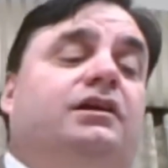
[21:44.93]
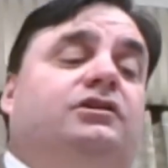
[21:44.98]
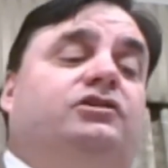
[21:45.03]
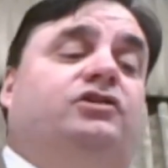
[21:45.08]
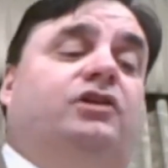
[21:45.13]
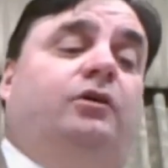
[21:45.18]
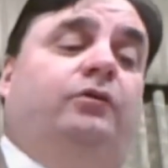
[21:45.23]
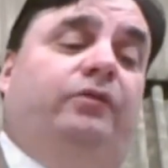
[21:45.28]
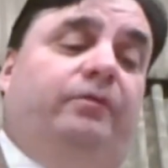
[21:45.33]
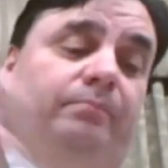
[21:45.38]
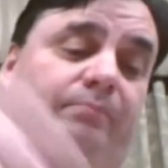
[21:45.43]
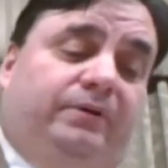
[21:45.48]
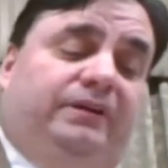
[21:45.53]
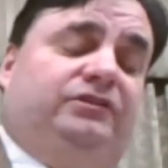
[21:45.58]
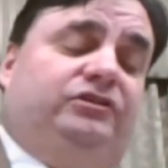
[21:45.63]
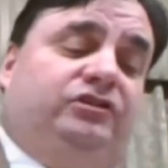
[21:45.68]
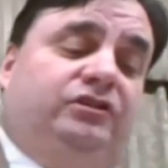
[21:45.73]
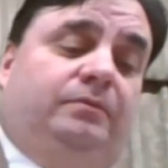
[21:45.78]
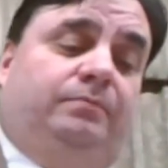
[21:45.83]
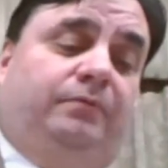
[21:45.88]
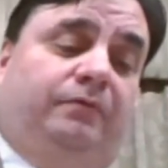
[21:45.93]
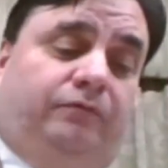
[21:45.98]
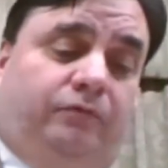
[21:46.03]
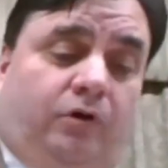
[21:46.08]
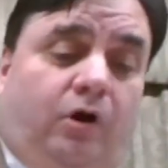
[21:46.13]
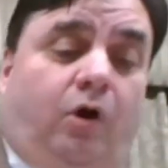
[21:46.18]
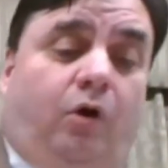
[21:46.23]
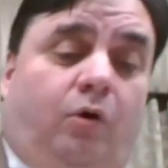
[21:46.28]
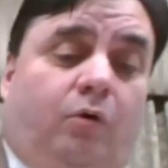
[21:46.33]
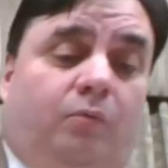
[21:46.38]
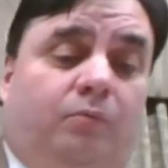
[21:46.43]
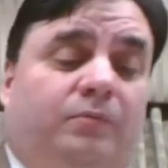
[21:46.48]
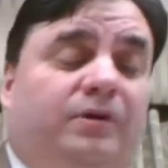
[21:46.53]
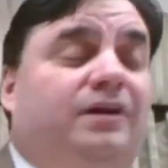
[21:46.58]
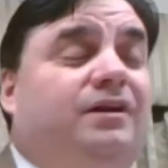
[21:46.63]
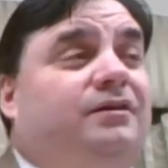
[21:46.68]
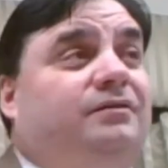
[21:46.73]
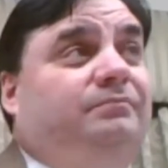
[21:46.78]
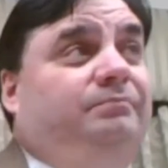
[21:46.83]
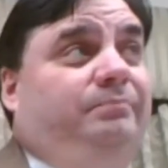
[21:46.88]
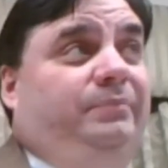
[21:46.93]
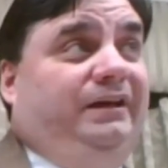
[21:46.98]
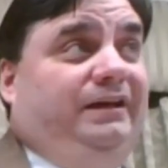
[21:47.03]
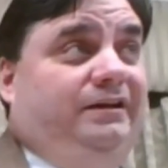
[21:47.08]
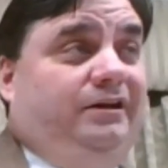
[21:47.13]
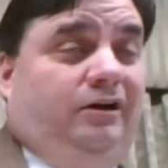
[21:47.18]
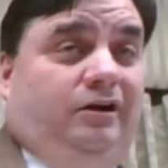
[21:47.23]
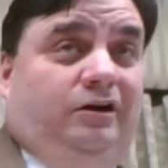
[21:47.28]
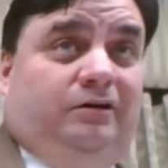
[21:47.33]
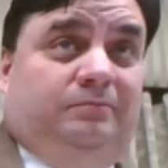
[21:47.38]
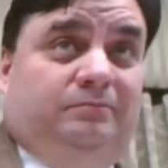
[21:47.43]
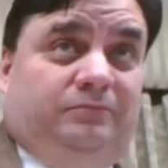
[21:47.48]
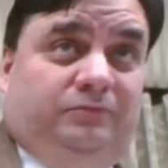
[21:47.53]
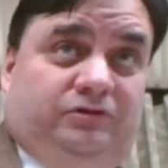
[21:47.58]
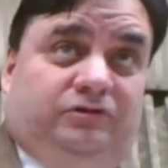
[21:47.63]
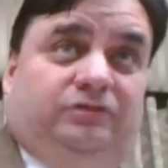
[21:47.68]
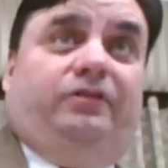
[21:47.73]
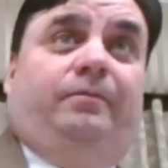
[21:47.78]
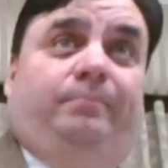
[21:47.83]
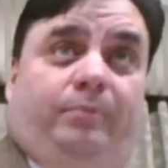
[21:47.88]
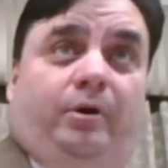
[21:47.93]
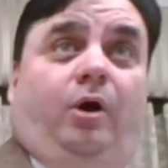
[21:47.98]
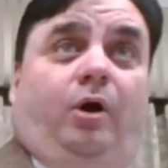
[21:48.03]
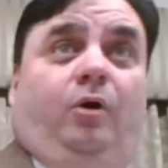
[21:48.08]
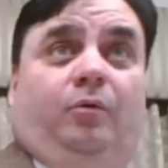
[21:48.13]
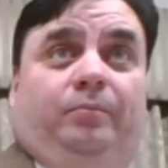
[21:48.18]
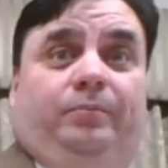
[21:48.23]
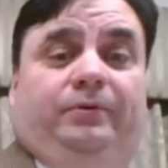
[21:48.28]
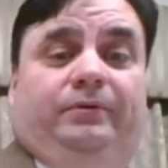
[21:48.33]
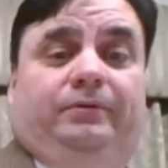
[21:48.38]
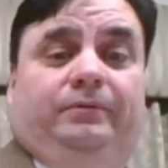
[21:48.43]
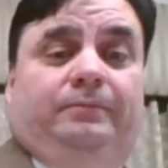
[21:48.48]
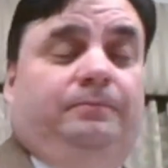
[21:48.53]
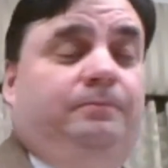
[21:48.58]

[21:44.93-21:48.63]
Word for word: So the bishop of Rome becomes the pope.